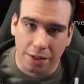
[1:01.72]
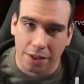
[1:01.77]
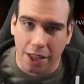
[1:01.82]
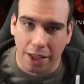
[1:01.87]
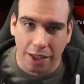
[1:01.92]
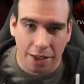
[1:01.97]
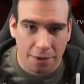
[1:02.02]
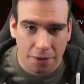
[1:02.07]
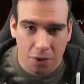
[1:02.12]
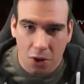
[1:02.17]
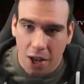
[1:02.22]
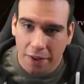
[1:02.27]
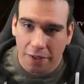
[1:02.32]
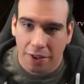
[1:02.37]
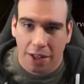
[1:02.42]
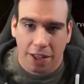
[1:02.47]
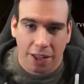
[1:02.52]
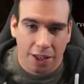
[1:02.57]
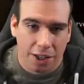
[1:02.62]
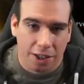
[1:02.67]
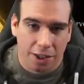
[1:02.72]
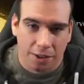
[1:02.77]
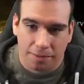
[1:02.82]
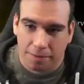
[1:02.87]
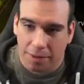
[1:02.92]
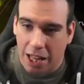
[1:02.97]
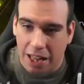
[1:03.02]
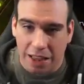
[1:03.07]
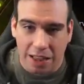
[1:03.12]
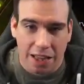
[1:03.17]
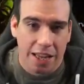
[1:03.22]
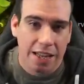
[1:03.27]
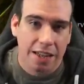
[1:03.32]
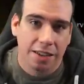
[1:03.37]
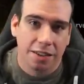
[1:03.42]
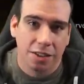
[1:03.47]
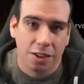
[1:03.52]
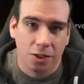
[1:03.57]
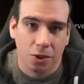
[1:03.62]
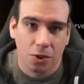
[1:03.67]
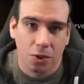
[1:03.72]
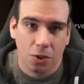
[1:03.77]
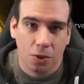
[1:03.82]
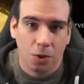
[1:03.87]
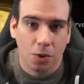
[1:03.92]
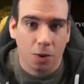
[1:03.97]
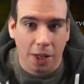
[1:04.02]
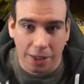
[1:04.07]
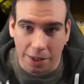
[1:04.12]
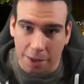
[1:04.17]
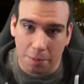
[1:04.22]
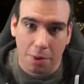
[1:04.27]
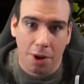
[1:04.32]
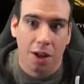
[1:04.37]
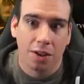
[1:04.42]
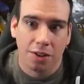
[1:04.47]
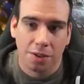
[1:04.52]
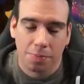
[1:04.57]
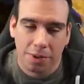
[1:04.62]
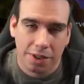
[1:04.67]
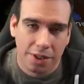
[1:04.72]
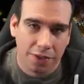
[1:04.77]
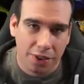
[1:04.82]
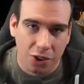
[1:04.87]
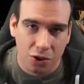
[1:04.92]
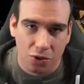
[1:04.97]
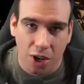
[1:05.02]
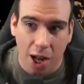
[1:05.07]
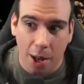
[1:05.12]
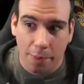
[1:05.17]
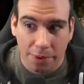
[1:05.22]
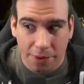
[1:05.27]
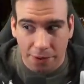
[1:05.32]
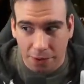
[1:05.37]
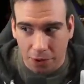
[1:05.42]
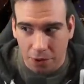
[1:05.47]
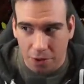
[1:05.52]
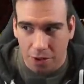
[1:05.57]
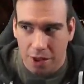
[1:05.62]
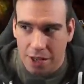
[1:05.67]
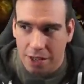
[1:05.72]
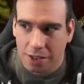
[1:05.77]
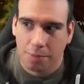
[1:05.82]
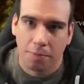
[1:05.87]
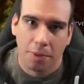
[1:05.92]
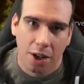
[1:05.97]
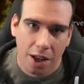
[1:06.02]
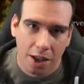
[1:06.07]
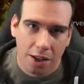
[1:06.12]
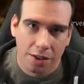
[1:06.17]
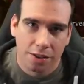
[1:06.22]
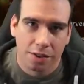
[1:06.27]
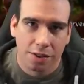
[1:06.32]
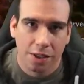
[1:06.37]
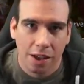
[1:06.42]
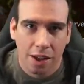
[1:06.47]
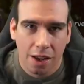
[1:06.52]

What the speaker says: Like if you have like a link to like the boss specific drops for this boss,